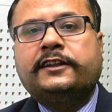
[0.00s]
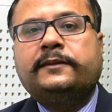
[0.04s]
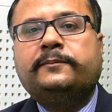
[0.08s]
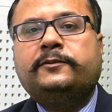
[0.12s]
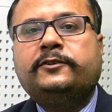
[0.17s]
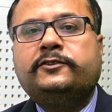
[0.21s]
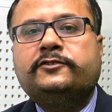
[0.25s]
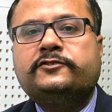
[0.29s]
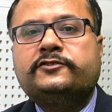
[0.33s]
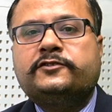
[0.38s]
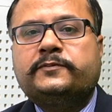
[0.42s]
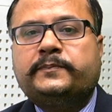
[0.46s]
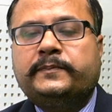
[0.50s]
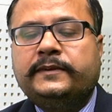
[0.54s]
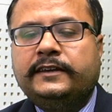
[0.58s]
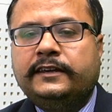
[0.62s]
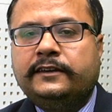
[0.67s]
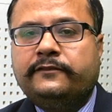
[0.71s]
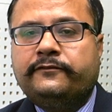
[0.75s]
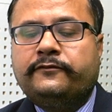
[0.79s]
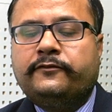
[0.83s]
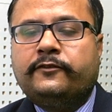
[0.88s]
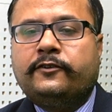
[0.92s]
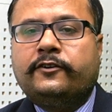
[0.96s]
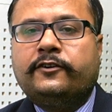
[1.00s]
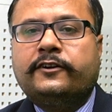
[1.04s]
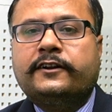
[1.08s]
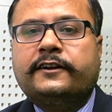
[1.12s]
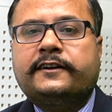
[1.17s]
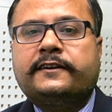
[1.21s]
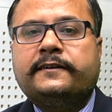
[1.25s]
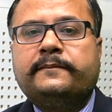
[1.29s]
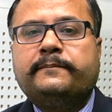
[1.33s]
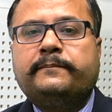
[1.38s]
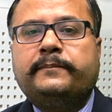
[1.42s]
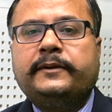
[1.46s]
able to speak for
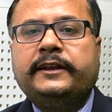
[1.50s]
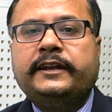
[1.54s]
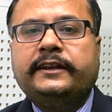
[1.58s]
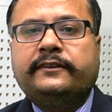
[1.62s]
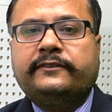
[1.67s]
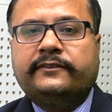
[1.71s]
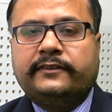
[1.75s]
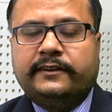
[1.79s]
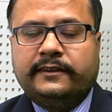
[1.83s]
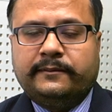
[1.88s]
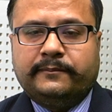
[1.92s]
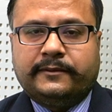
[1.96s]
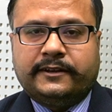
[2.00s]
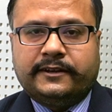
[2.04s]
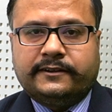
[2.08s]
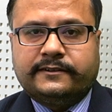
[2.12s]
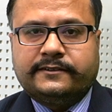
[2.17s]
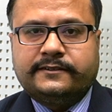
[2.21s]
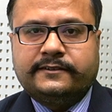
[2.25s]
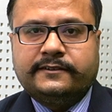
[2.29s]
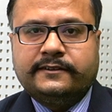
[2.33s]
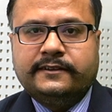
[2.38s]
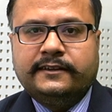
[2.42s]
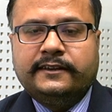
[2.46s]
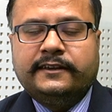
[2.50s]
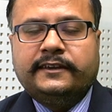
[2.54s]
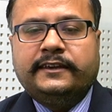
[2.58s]
complete 3 minutes,